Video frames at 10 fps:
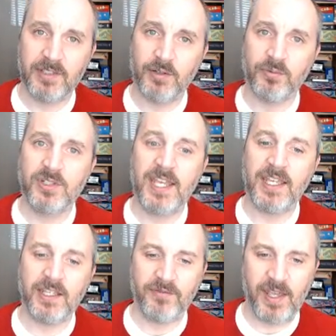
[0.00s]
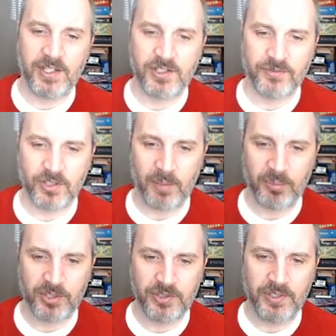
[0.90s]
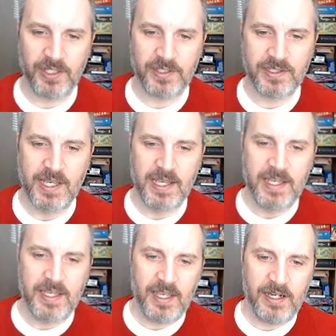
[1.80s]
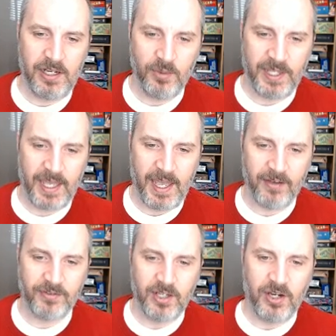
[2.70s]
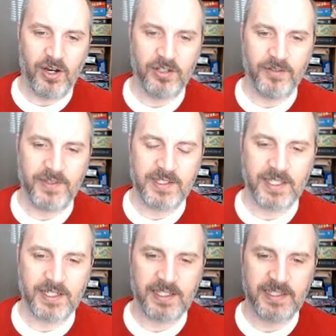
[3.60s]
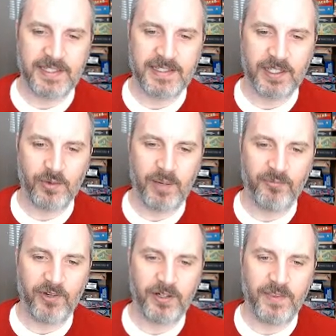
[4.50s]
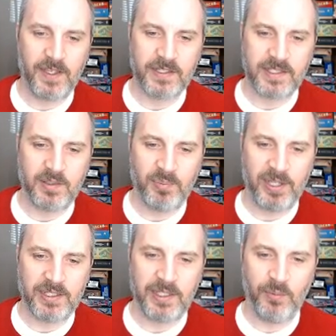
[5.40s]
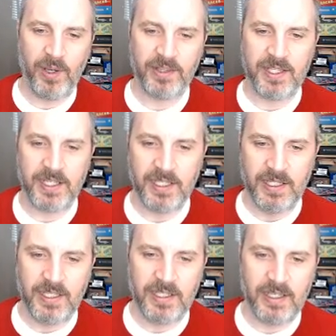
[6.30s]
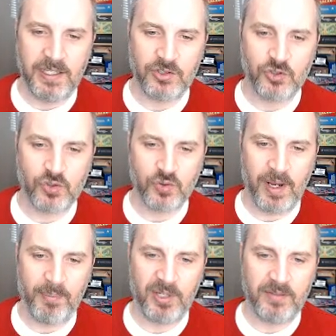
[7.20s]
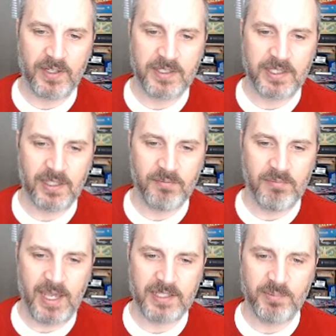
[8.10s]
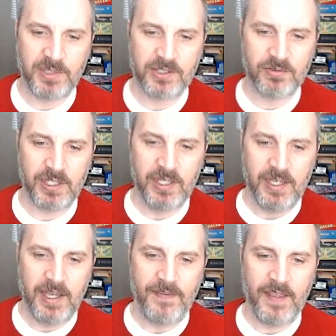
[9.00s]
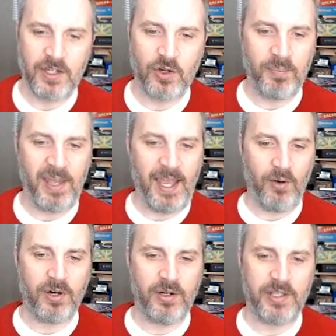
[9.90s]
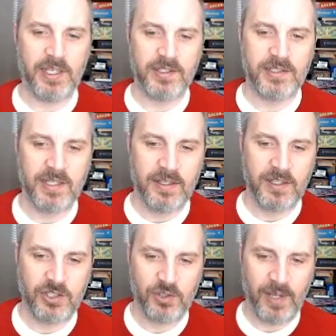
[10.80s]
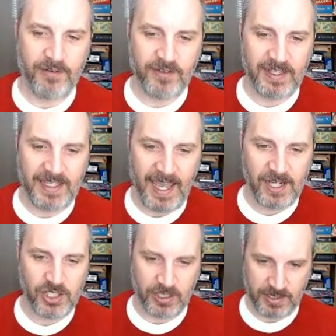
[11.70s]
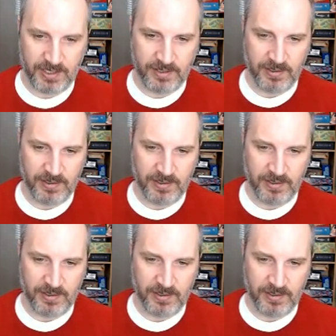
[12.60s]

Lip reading: taking advantage of good opportunities. And here we have all of these kind of classic crime fighter things: independently wealthy, intrepid investigator, masked mystery, and then your power is that you have gadgets,